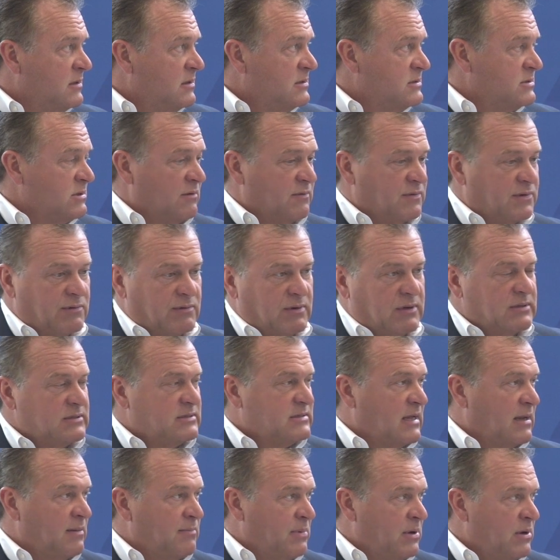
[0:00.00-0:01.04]
So if they're in
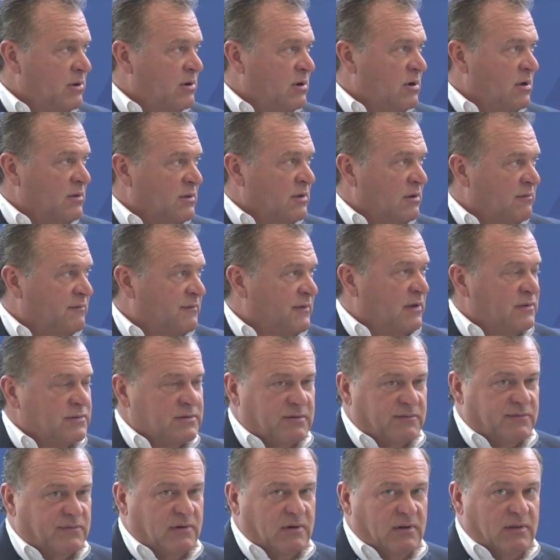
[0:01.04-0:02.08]
Siberia, they'll fail
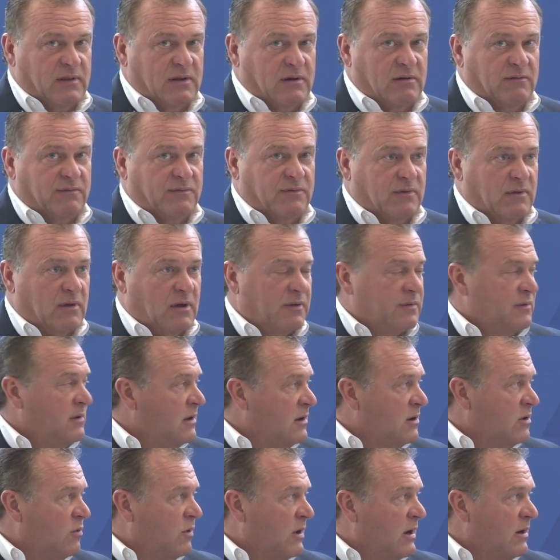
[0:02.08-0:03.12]
differently than if on the
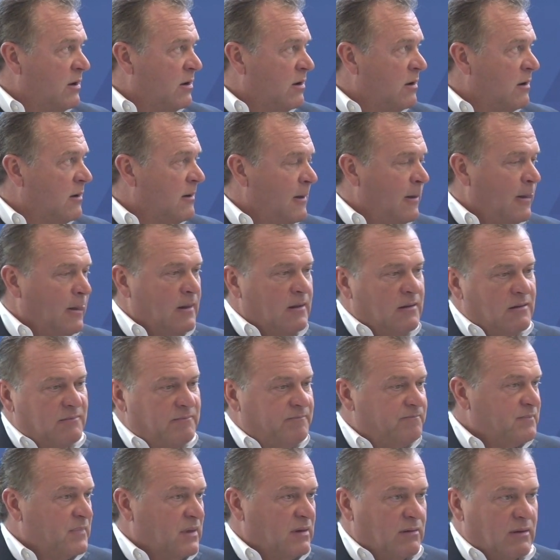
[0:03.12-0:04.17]
equator,
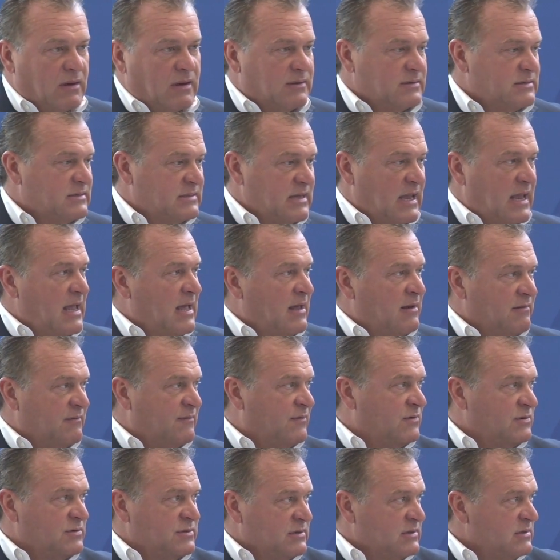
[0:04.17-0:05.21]
sand
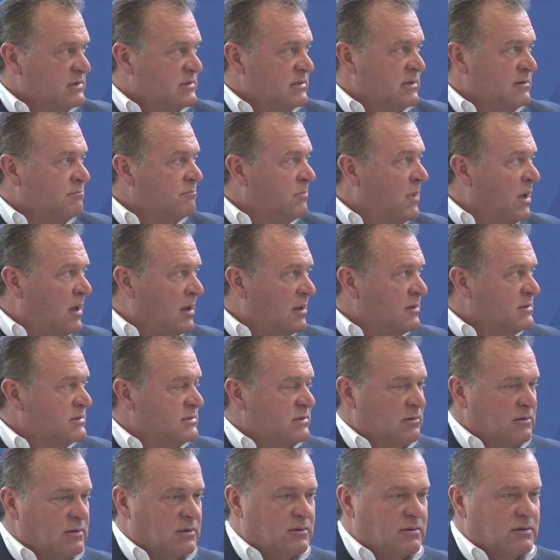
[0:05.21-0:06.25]
versus in mud.
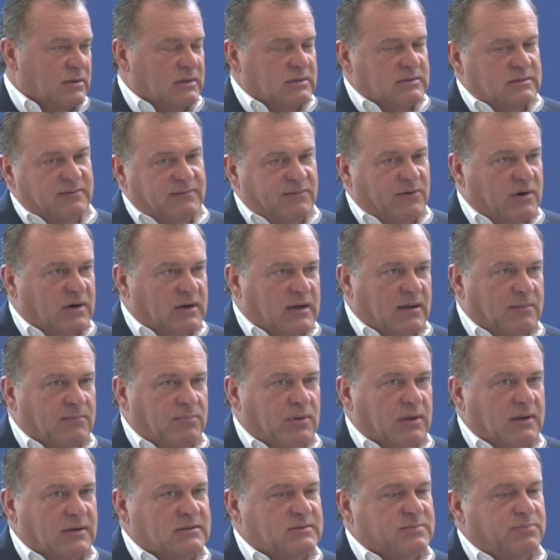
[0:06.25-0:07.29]
So it's a very
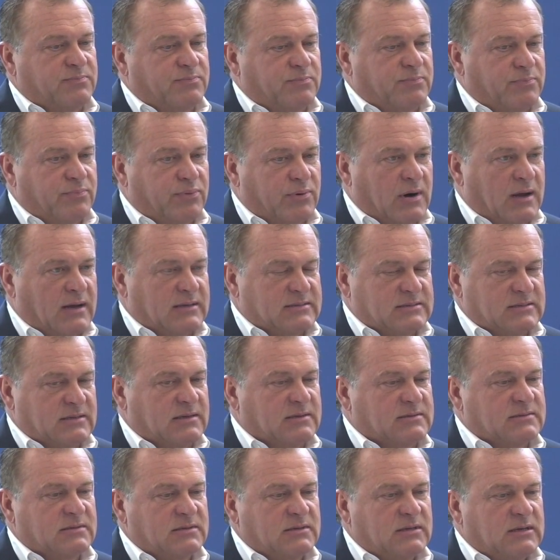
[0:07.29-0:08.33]
complex
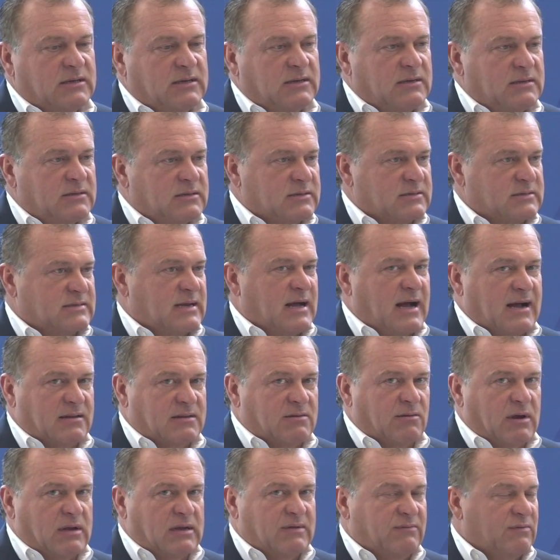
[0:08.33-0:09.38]
process to stock
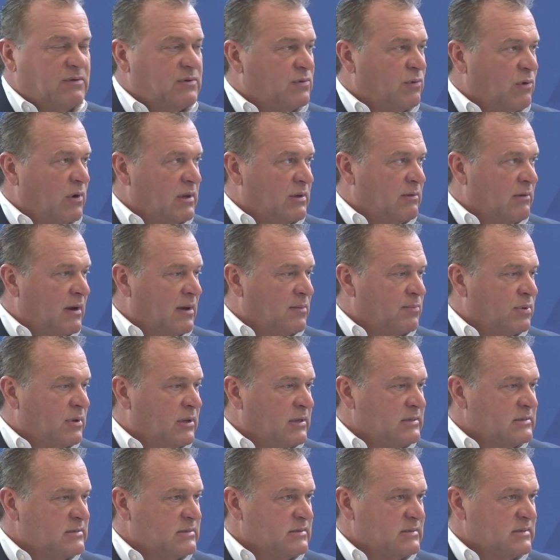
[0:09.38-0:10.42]
the right inventory in the right
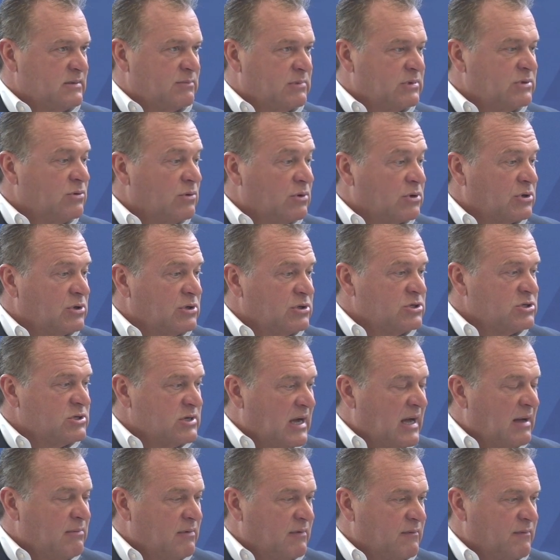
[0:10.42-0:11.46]
places, and we do a good
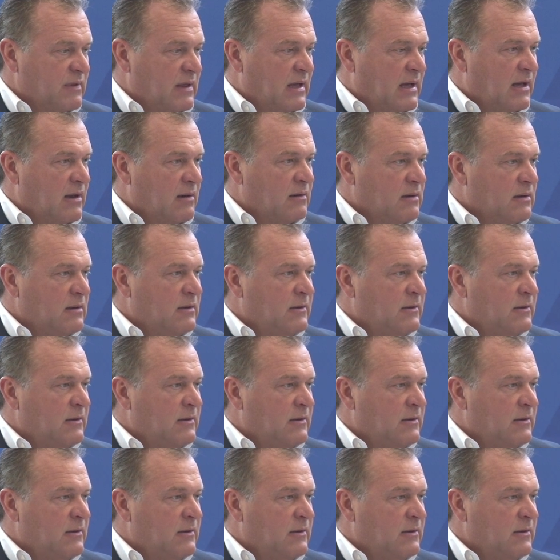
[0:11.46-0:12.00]
job of that.